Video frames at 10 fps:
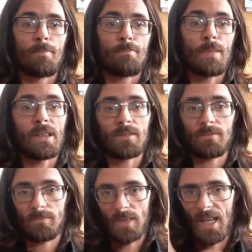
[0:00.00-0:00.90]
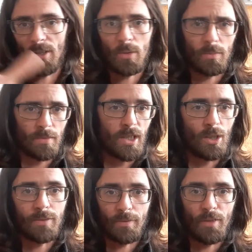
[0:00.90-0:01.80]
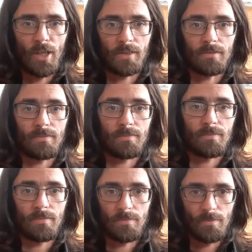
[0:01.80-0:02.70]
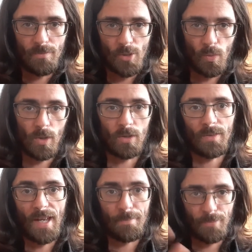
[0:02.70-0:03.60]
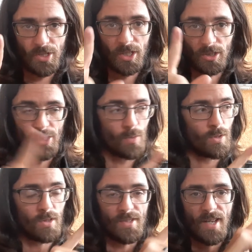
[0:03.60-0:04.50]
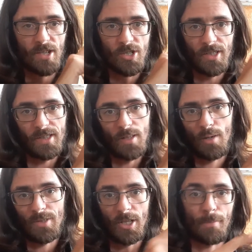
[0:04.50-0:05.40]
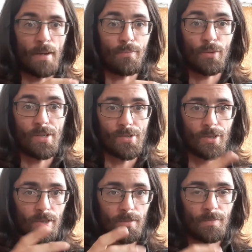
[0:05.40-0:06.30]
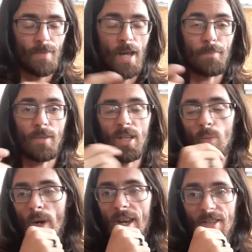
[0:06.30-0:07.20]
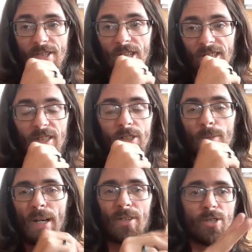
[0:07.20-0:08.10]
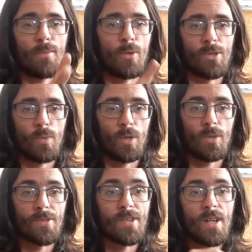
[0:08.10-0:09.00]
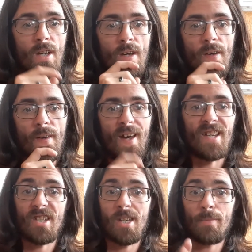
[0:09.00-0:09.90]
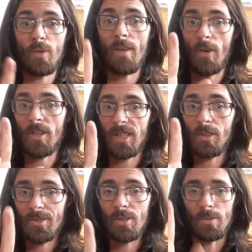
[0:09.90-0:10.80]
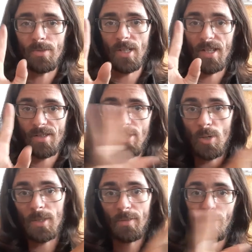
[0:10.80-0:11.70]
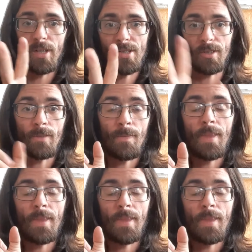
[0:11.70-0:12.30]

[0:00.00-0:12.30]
But I don't kill for fun. That particular squirrel is actually over there in my freezer. I'm going to wait until I kill about 2 more squirrels. As I said before, I've already killed 2. So that's 2 in the freezer.